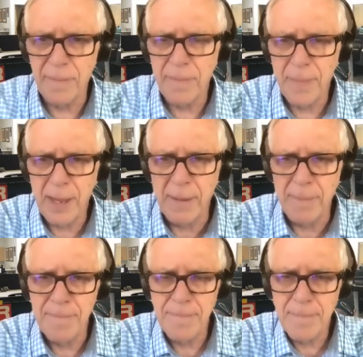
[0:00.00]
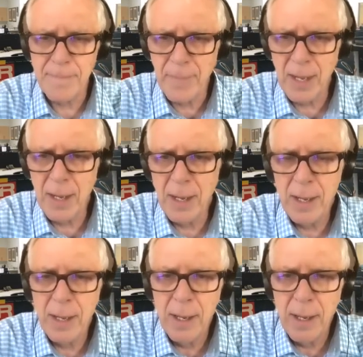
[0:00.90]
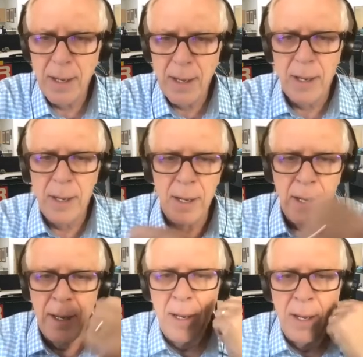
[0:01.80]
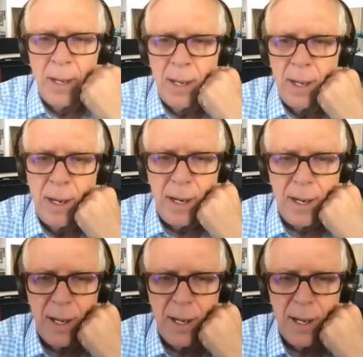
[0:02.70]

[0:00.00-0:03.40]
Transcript: She learned a little something being at Nike. They're not